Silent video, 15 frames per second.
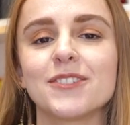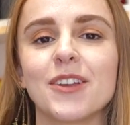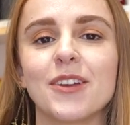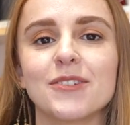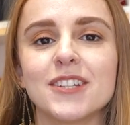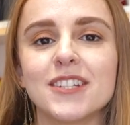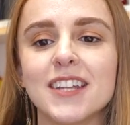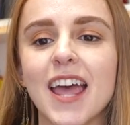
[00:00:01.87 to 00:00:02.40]

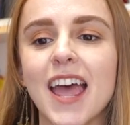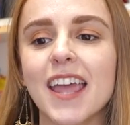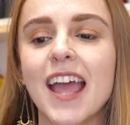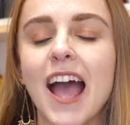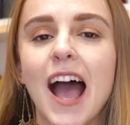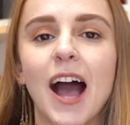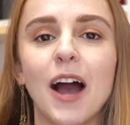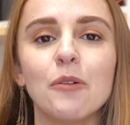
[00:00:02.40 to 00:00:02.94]
So today
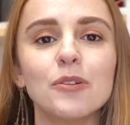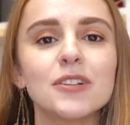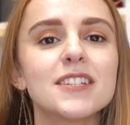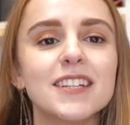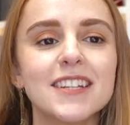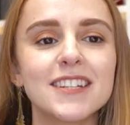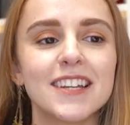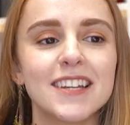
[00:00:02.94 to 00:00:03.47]
I
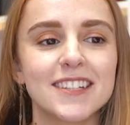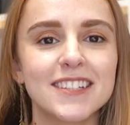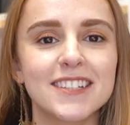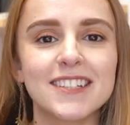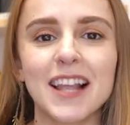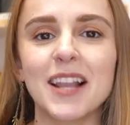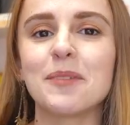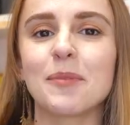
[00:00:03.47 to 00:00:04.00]
wanted to
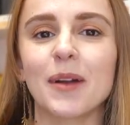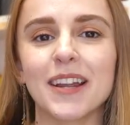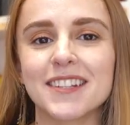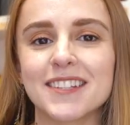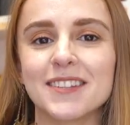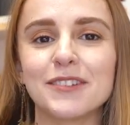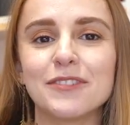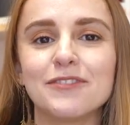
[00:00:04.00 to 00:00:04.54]

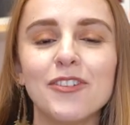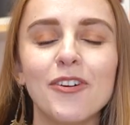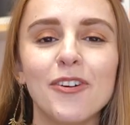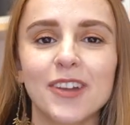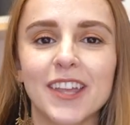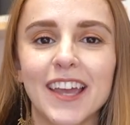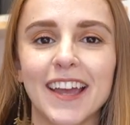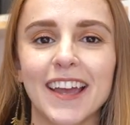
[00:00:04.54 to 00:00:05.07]
celebrate the
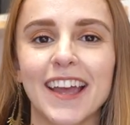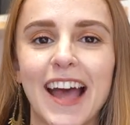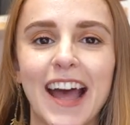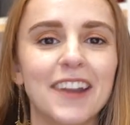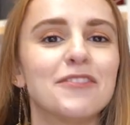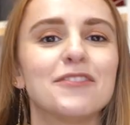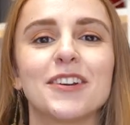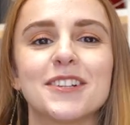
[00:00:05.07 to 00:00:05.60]
4-year
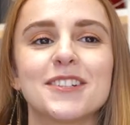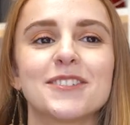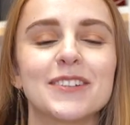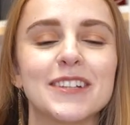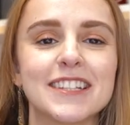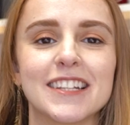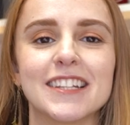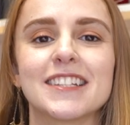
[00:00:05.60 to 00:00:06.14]

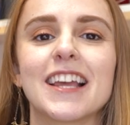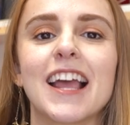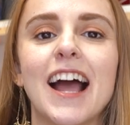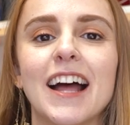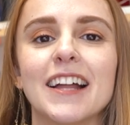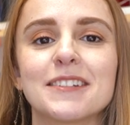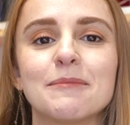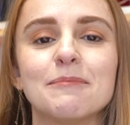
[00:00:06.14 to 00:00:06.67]
anniversary since I
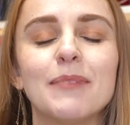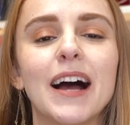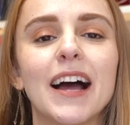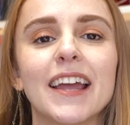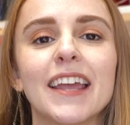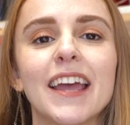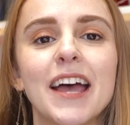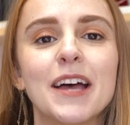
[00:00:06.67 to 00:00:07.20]
had
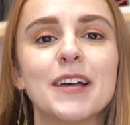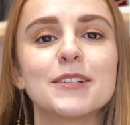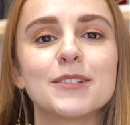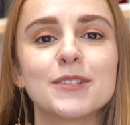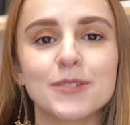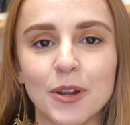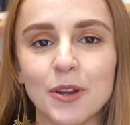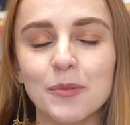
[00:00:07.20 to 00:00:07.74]
my
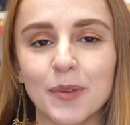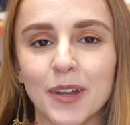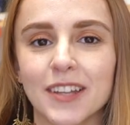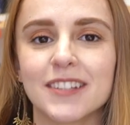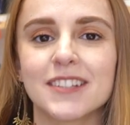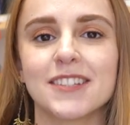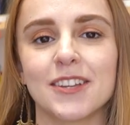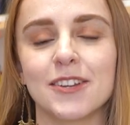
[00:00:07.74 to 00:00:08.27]

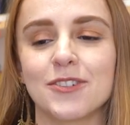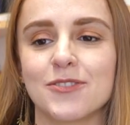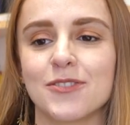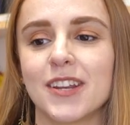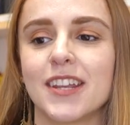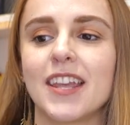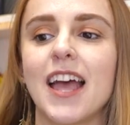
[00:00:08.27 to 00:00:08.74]
stoma surgery.